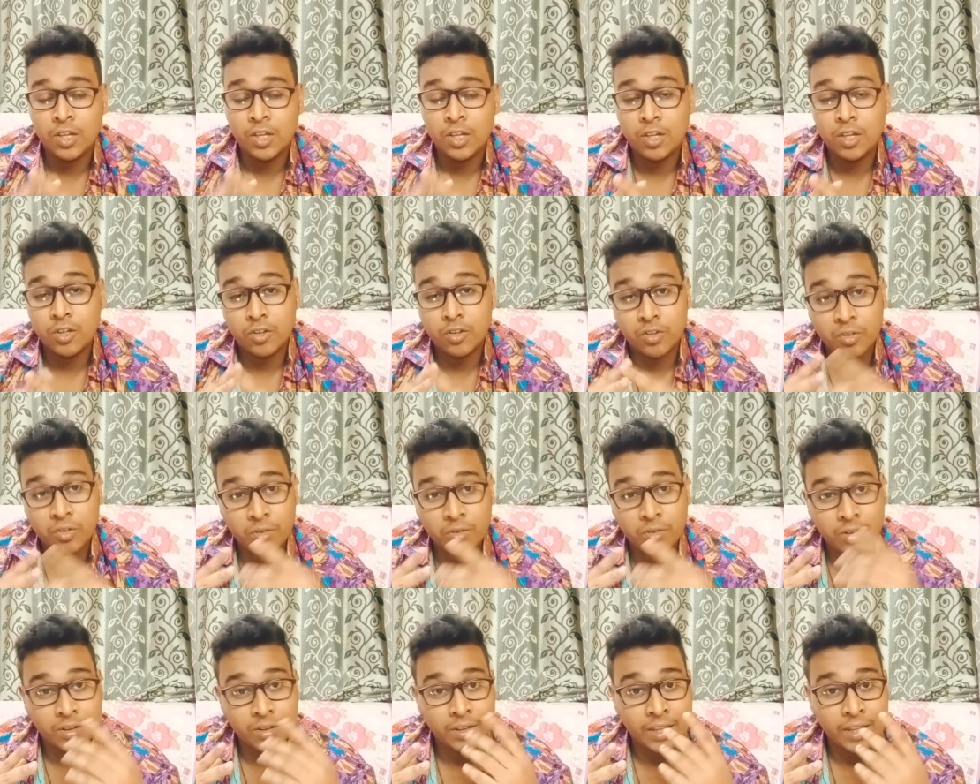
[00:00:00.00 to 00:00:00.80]
So
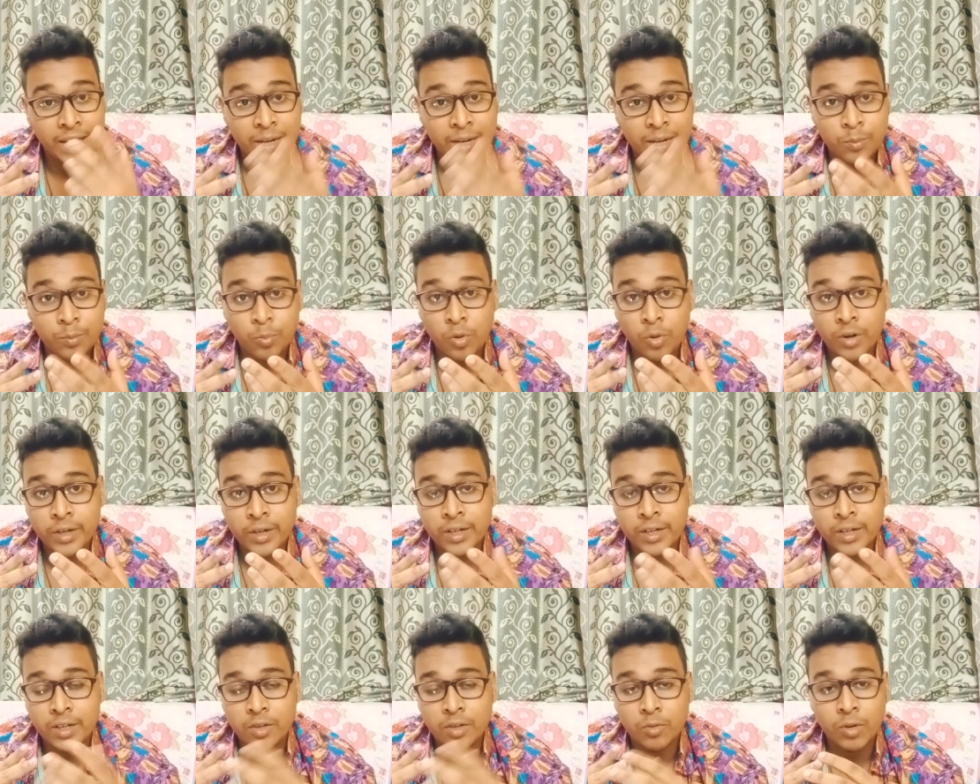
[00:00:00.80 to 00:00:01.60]
in that
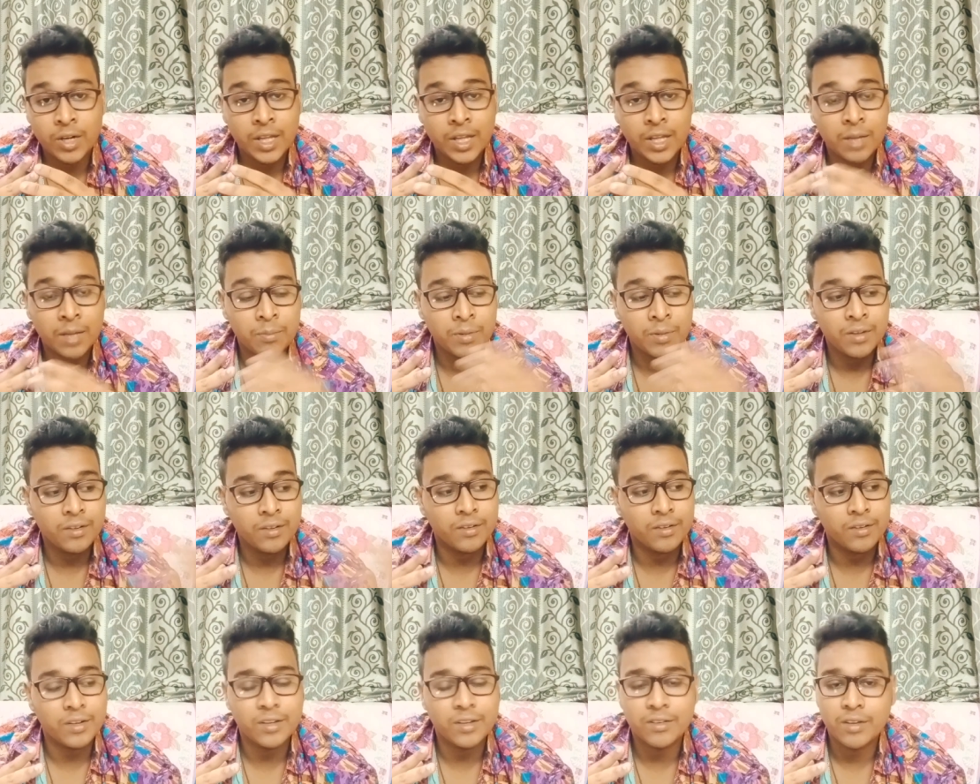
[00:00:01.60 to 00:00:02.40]
point, what happens,
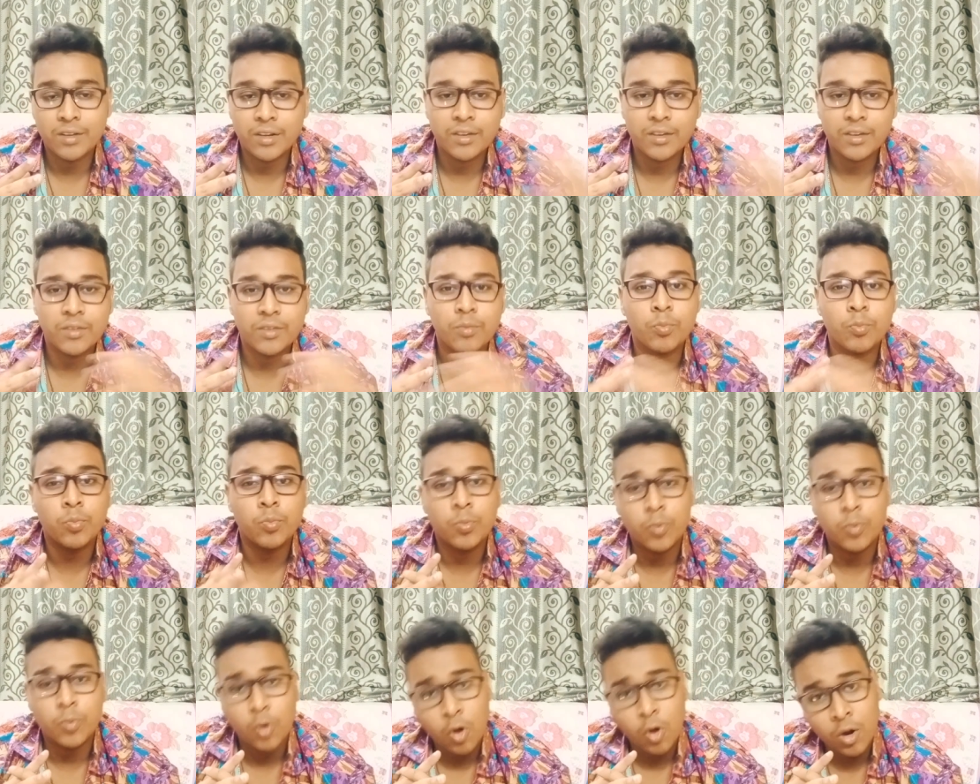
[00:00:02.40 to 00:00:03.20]
Rize's
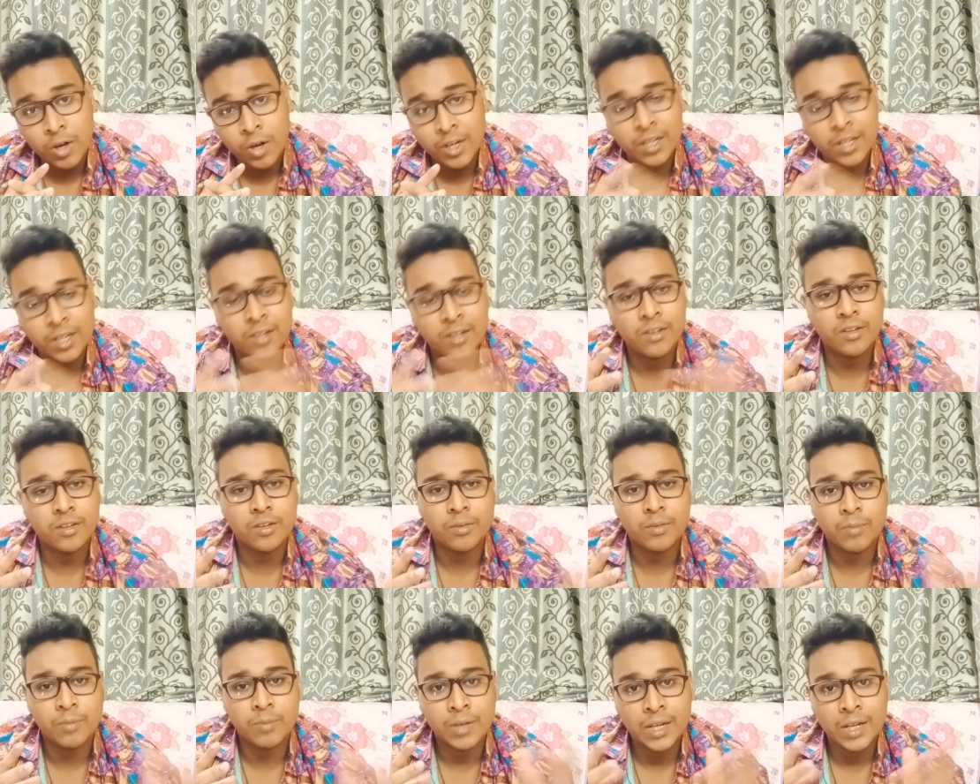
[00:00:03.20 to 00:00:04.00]
organs
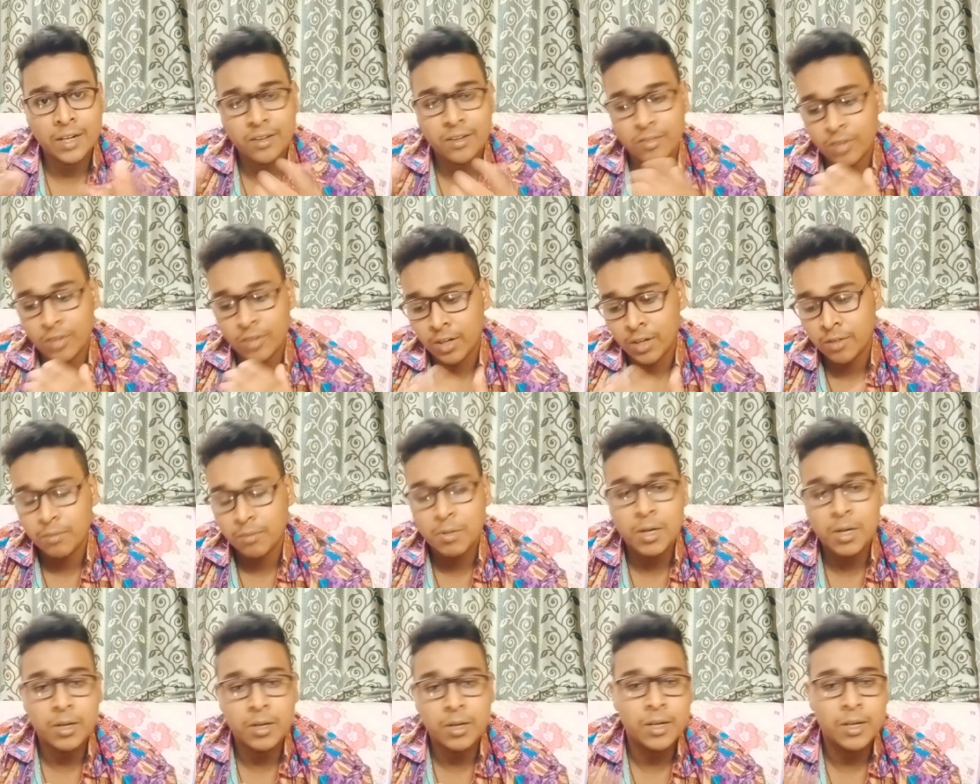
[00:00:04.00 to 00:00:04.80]
gets
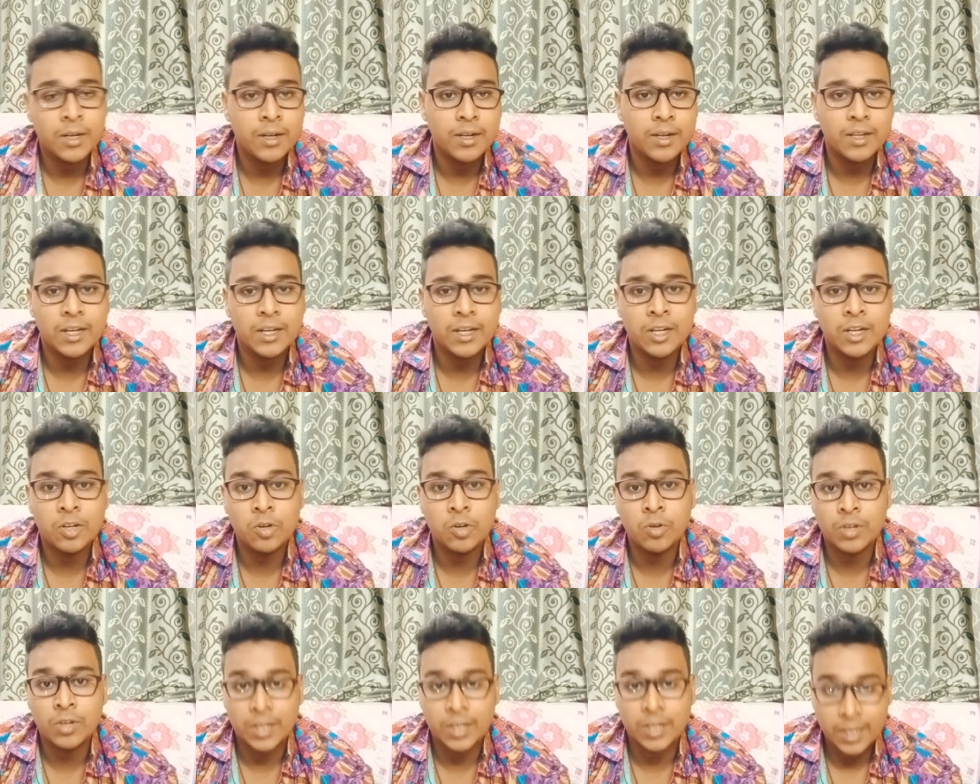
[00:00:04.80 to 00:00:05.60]
transplanted
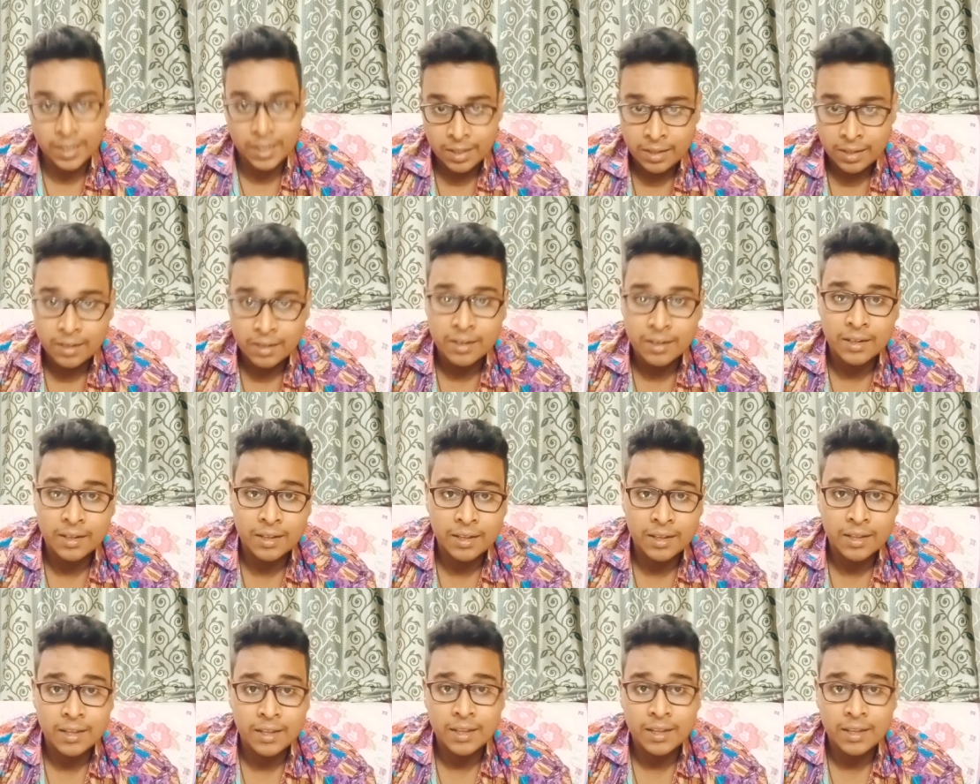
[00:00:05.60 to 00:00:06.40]
into Ken,
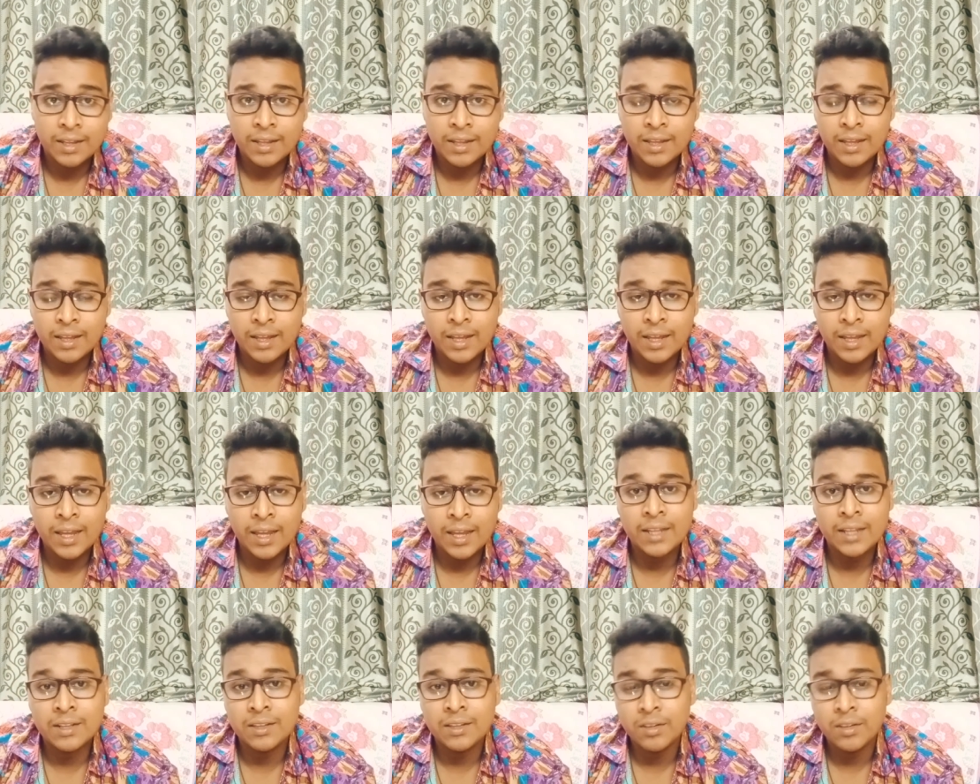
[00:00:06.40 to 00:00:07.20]

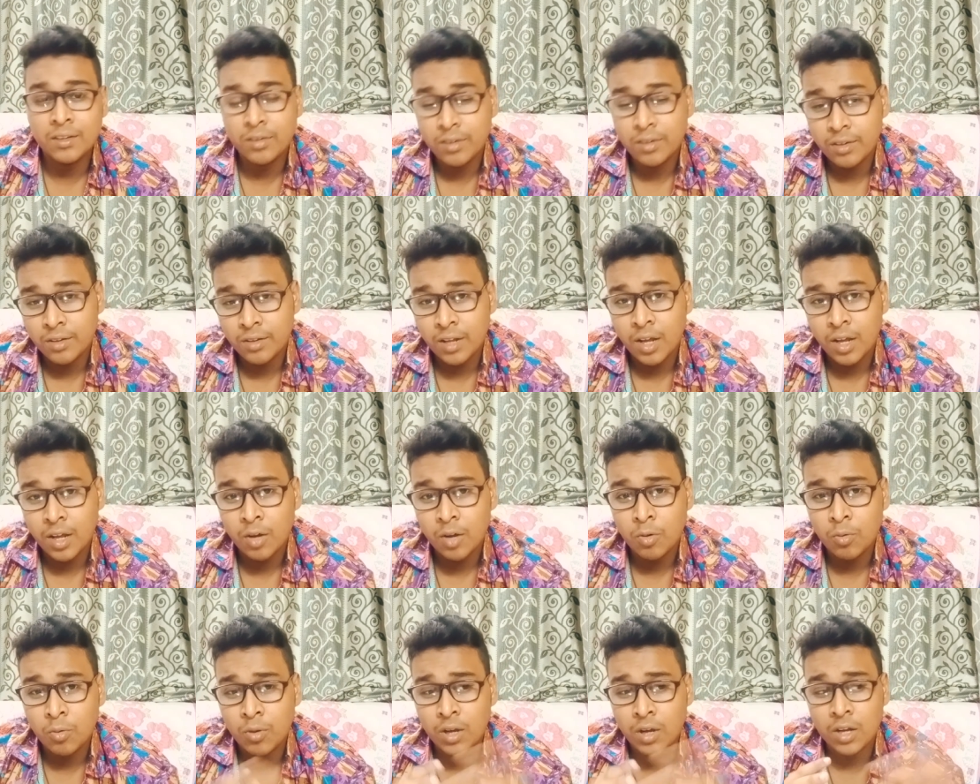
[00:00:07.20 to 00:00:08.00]
and this is
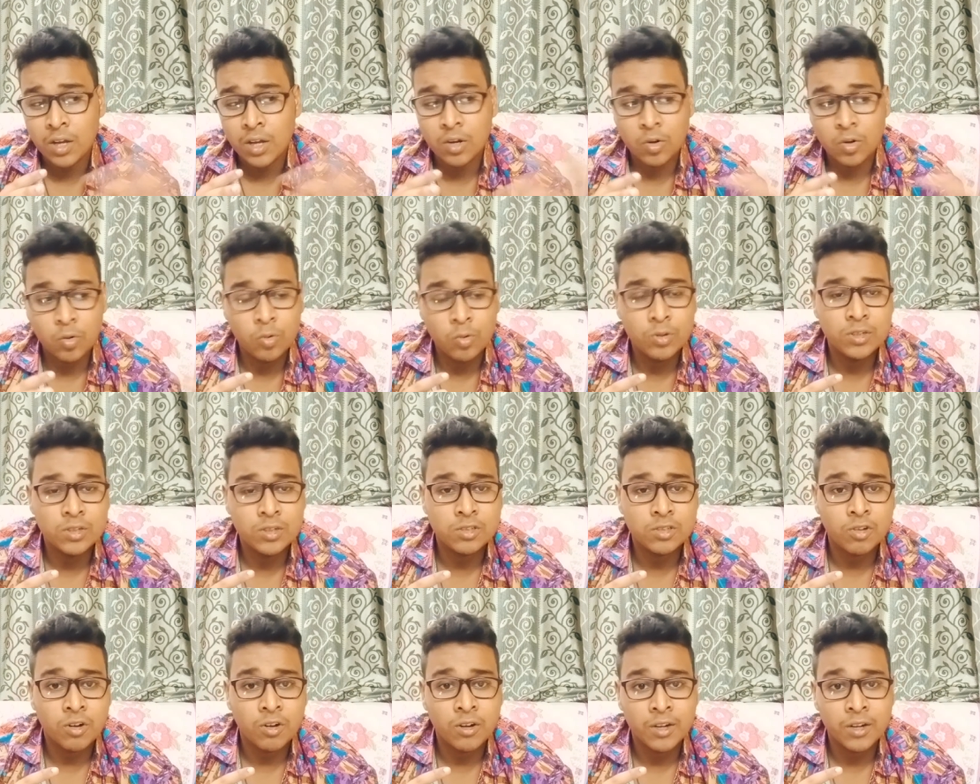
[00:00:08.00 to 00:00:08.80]
how a
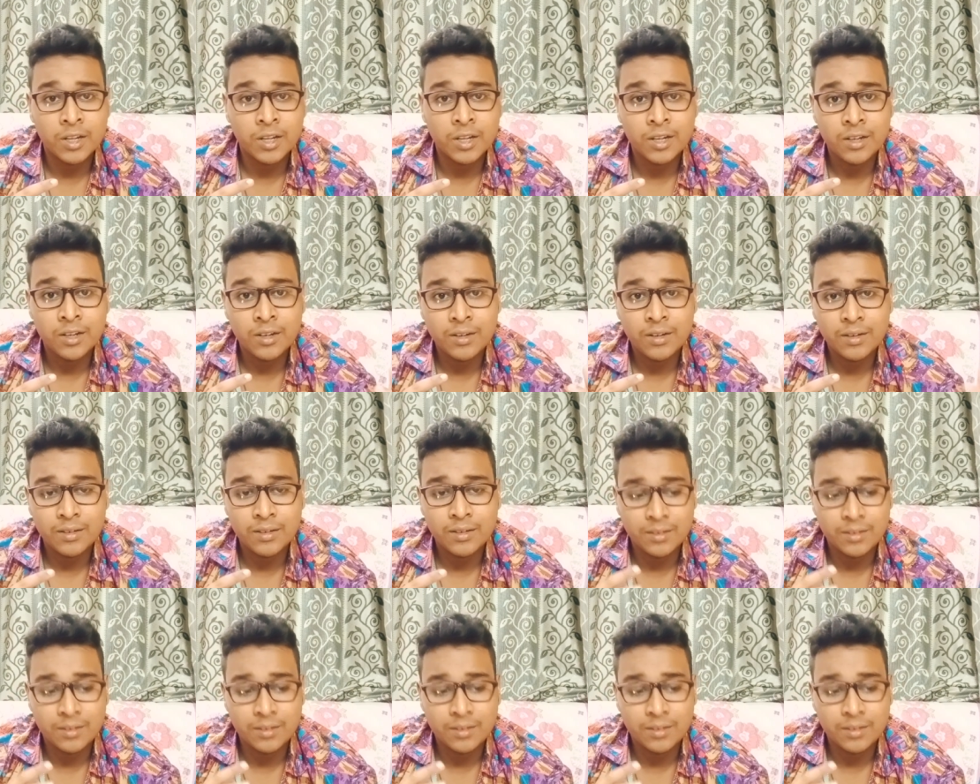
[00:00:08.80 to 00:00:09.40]
ghoul's organ